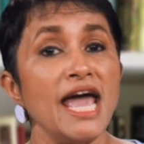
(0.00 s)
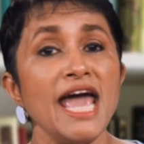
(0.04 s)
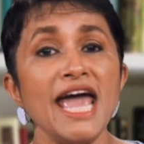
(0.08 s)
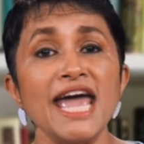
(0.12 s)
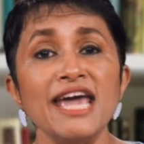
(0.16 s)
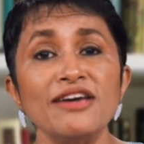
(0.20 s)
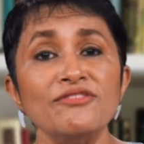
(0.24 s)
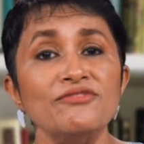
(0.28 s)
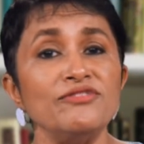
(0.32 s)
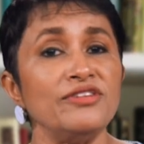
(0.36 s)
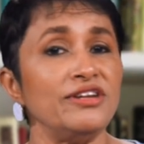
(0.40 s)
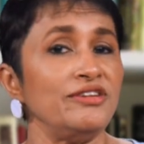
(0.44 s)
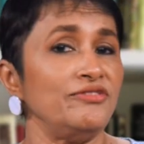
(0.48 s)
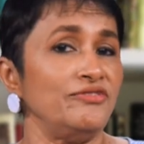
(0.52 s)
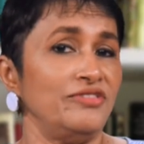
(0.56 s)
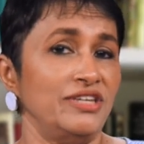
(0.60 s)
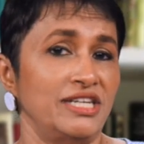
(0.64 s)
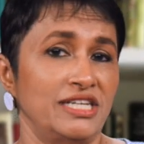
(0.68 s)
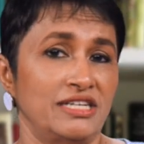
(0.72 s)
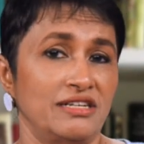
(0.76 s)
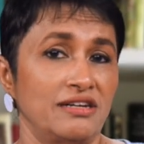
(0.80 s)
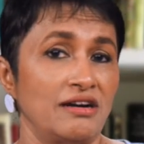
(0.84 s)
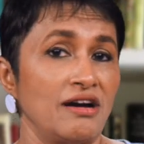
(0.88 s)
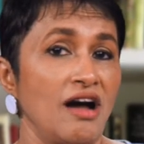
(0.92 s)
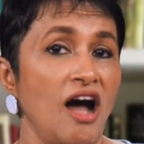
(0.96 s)
every
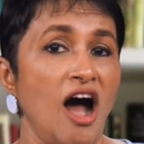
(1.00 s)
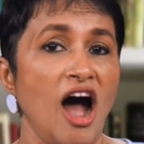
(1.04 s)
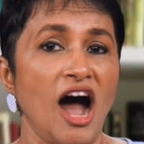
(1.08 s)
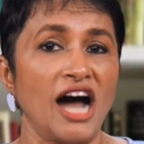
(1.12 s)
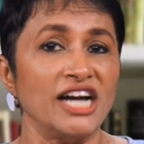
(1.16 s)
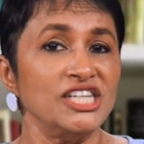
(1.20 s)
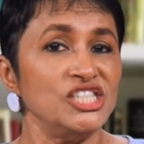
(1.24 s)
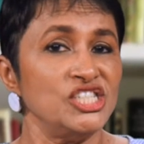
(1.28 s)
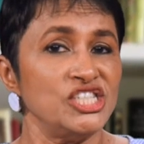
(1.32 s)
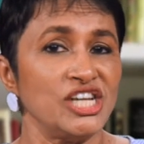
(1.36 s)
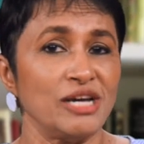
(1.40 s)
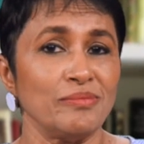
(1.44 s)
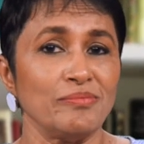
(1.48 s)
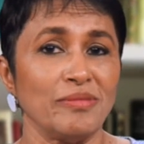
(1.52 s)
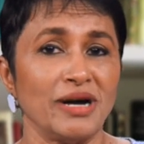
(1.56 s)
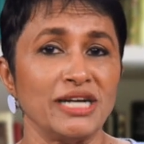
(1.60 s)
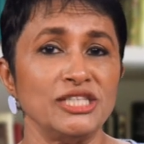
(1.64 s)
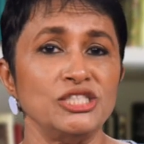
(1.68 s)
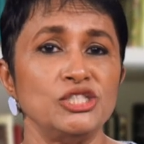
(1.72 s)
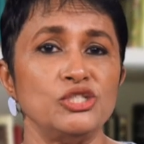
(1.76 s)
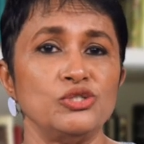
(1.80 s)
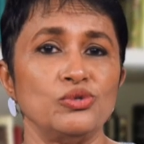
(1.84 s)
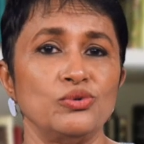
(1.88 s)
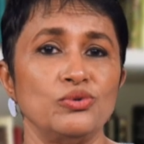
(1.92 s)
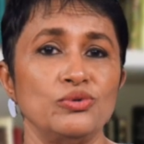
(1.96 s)
week, I share my
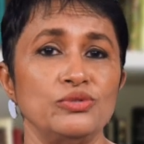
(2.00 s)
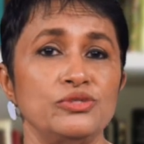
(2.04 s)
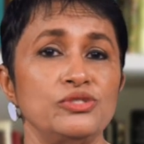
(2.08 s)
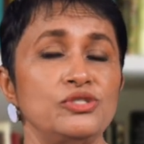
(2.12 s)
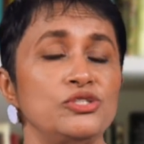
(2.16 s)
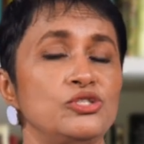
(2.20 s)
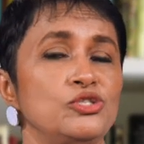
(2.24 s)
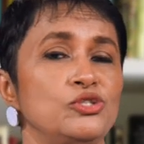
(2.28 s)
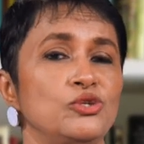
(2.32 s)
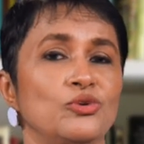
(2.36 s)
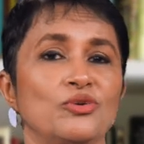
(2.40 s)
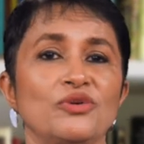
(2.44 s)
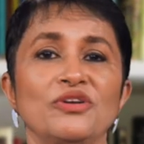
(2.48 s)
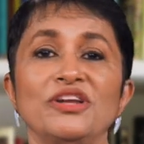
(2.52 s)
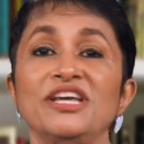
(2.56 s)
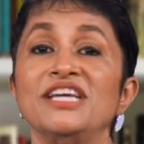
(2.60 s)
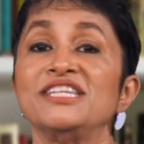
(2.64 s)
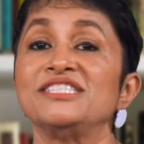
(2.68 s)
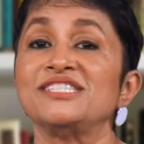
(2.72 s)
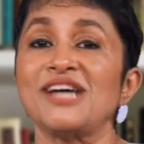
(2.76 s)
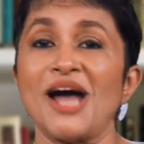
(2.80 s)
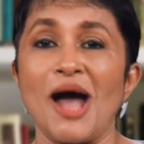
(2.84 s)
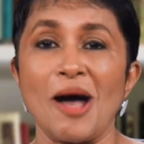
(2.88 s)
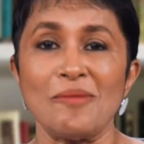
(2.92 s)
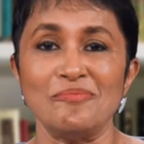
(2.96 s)
tools to
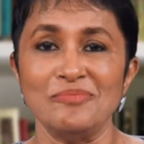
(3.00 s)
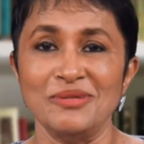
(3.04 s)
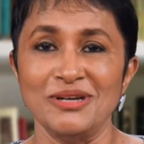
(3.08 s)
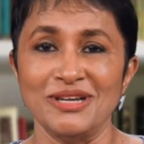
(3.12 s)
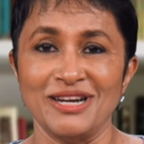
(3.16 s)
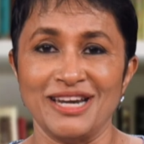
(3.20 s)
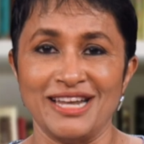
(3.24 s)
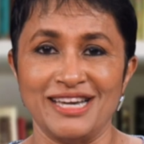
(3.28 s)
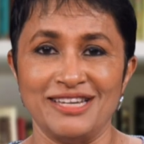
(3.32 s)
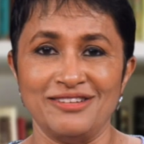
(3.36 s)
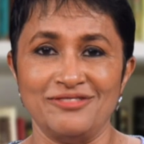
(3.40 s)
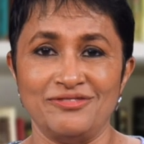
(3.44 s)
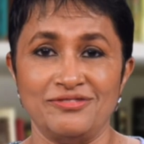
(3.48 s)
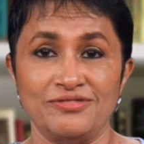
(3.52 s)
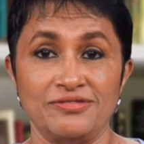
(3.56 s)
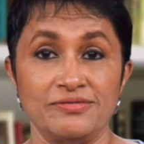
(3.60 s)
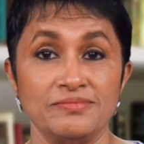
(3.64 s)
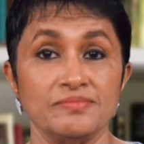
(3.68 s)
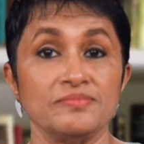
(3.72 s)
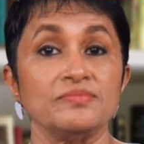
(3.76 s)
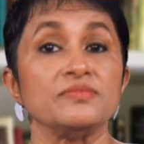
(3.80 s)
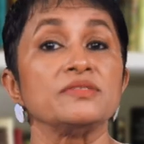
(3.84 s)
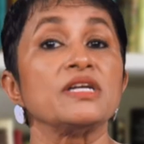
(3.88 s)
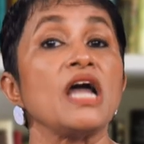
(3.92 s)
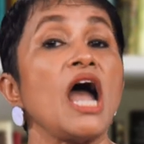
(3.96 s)
create a happier life
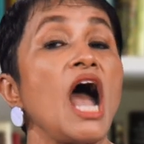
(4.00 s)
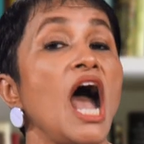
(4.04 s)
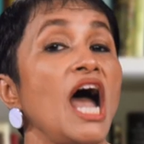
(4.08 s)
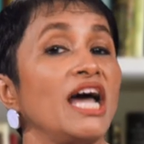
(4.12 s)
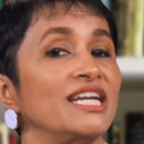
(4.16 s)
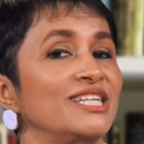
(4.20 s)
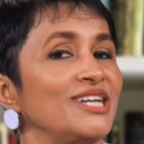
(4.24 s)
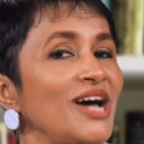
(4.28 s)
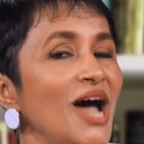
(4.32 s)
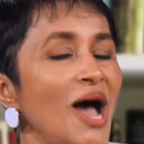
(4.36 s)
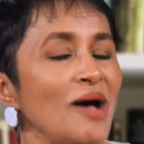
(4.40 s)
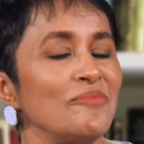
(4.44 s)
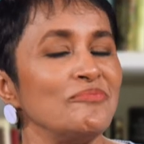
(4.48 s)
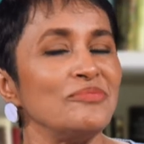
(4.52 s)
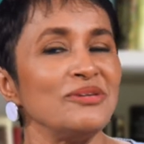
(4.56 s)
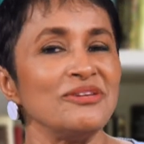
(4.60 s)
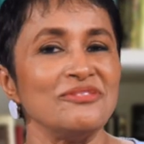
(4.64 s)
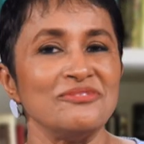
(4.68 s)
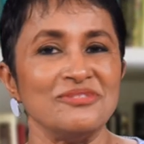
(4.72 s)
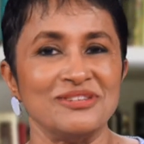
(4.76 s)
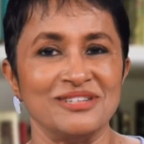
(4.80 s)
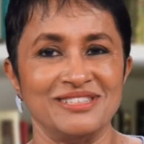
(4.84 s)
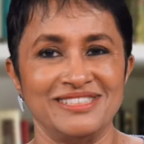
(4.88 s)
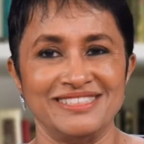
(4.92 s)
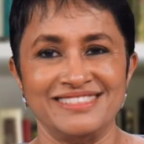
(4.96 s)
and a happier
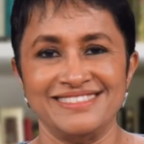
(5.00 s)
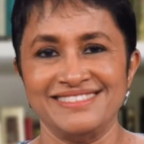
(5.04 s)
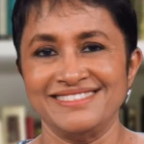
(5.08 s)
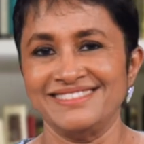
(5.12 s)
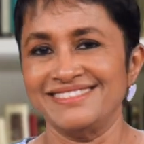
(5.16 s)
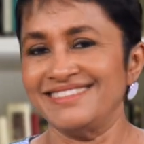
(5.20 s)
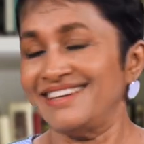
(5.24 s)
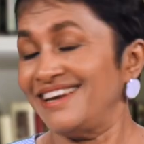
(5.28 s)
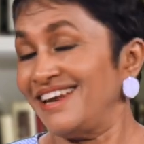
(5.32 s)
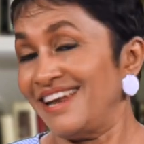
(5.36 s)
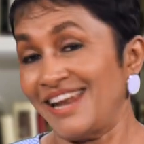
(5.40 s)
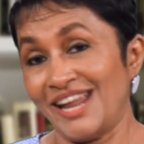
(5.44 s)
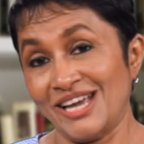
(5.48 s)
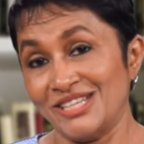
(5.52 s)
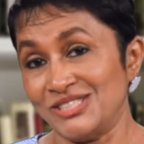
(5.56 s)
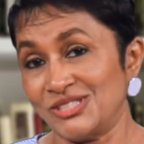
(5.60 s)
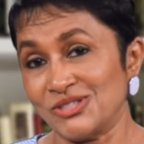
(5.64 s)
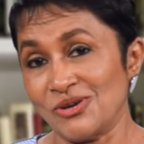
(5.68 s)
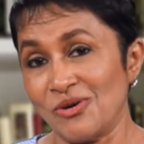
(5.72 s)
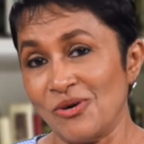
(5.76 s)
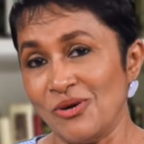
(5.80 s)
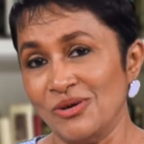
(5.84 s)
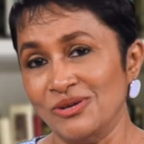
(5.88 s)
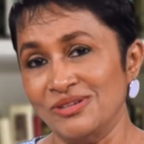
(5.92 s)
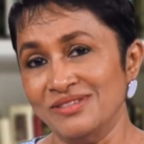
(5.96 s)
world. Light
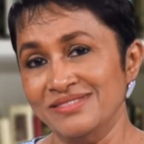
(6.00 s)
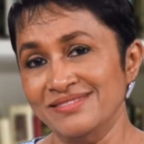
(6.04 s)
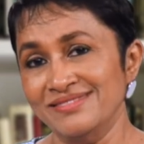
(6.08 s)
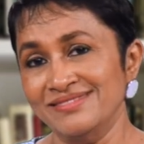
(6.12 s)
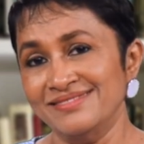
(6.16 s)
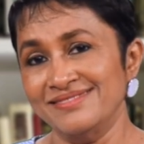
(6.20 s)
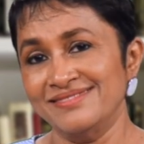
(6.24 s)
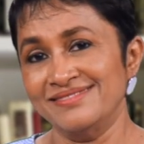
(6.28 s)
on.